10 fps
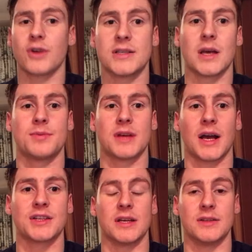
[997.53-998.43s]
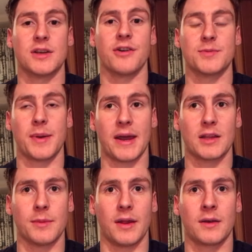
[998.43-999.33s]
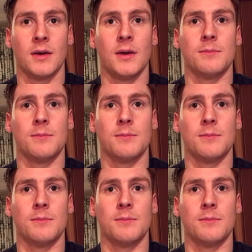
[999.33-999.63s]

tricep's actually in serious pain at the minute.